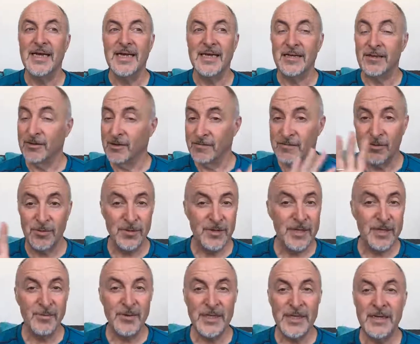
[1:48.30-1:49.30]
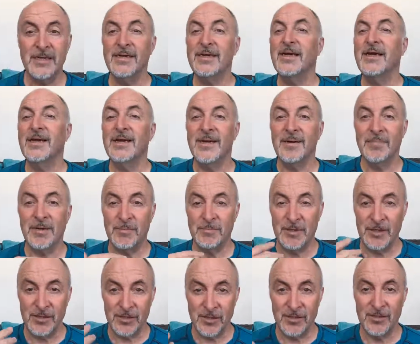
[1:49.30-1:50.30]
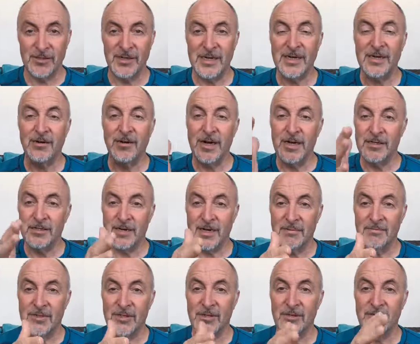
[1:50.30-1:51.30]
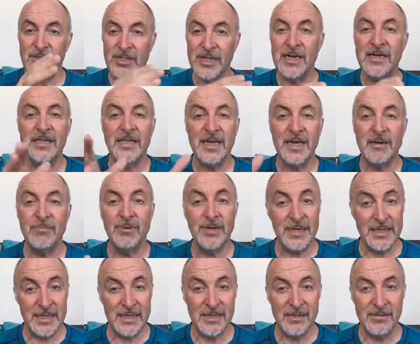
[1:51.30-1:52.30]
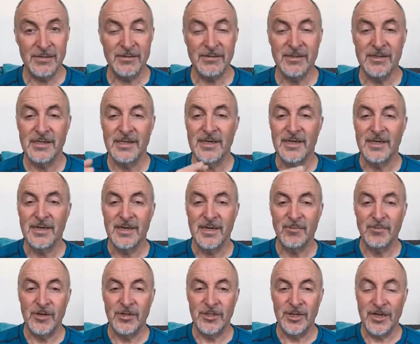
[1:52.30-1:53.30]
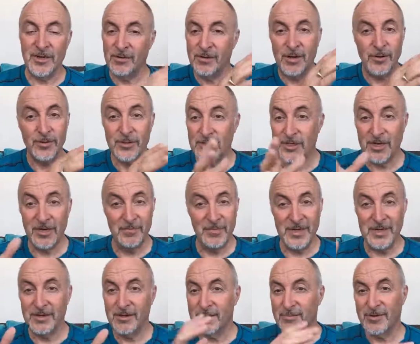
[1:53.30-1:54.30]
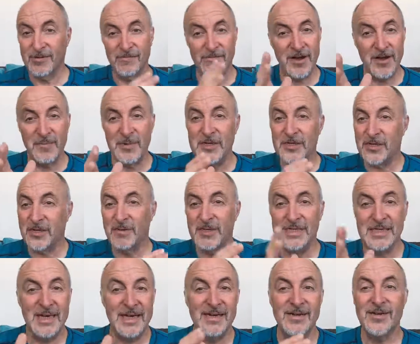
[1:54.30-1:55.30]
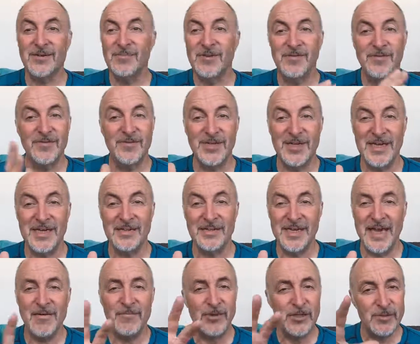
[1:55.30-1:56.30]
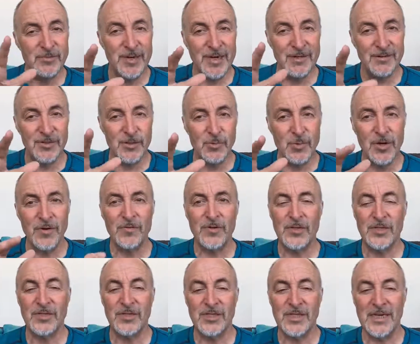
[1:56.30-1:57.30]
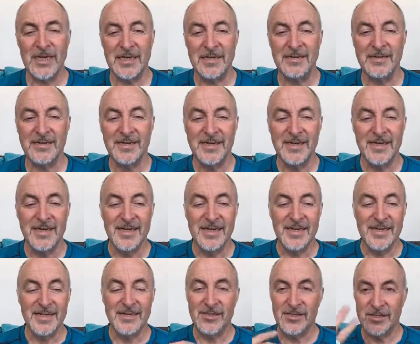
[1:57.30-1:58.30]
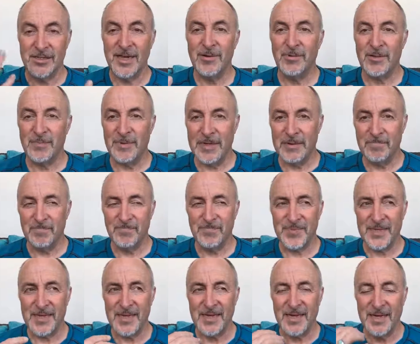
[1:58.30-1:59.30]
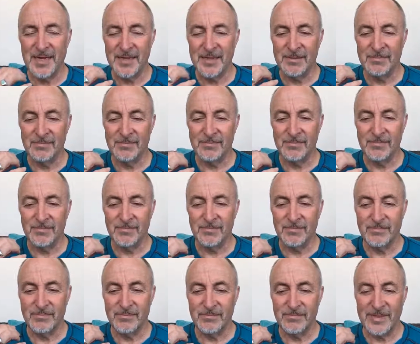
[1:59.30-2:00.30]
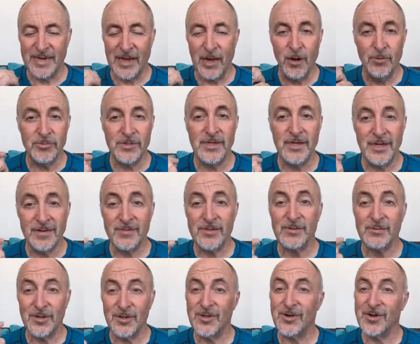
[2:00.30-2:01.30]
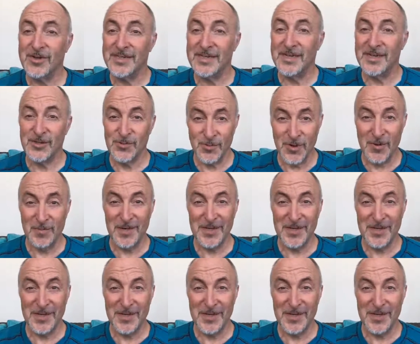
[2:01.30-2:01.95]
You don't have to do anything with it and make sure, let you know ahead of time. So stay to the end, please. Which I don't know how long it's going to be. It could be five minutes, could be ten, could be fifteen. They average around twelve or thirteen. So stay with me. Um, I hope to deliver some good content as well.